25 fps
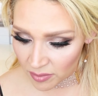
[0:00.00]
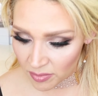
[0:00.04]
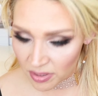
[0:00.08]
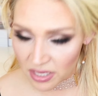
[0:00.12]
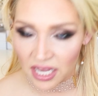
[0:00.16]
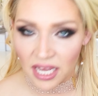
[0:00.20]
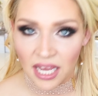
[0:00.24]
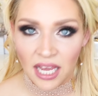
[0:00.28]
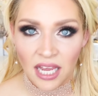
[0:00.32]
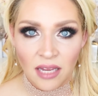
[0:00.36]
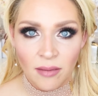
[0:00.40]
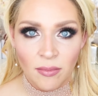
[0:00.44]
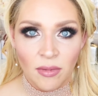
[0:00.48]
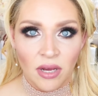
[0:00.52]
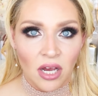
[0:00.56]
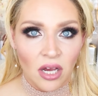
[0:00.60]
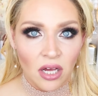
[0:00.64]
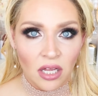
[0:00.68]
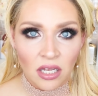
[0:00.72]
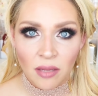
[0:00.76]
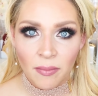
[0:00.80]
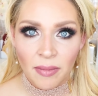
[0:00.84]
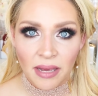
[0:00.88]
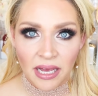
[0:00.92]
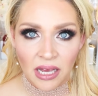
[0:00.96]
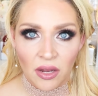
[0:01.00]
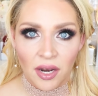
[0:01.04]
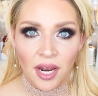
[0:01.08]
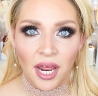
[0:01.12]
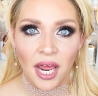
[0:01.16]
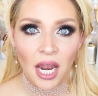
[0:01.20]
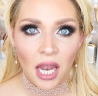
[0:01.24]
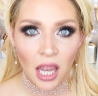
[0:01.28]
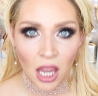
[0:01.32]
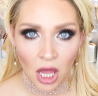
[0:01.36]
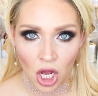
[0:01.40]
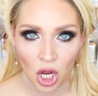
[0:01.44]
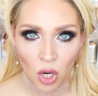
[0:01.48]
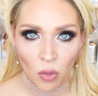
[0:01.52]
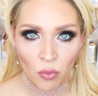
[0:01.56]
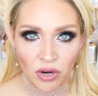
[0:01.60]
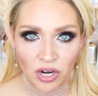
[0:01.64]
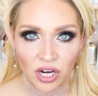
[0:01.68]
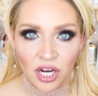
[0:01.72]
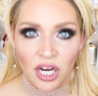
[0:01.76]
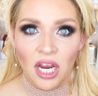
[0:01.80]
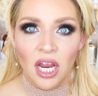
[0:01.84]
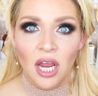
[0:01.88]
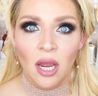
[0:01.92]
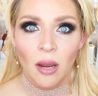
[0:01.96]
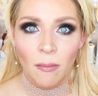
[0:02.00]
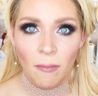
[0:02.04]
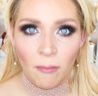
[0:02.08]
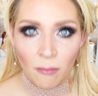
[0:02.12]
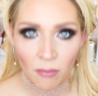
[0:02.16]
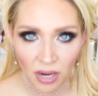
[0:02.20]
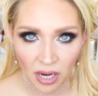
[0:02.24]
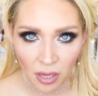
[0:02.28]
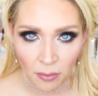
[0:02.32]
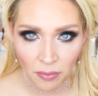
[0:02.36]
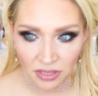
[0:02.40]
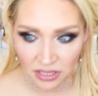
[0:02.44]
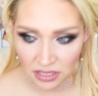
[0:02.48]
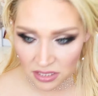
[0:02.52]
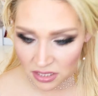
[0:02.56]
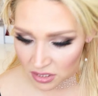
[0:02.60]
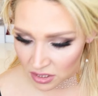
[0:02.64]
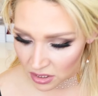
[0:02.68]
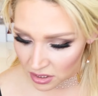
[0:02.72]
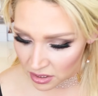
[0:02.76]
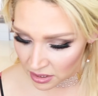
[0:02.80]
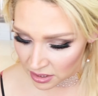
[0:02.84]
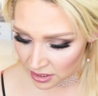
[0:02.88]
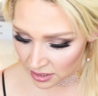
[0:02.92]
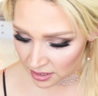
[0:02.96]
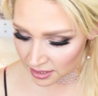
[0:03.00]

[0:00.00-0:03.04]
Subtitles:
but I am all about a long wearing brow pencil.